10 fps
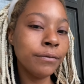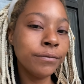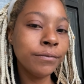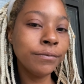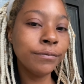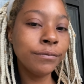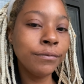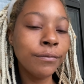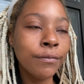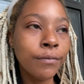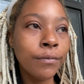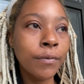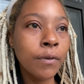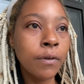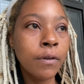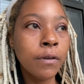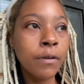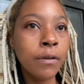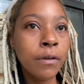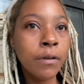
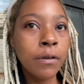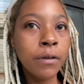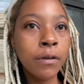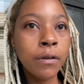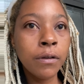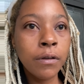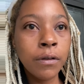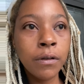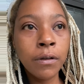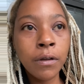No one is speaking in this clip.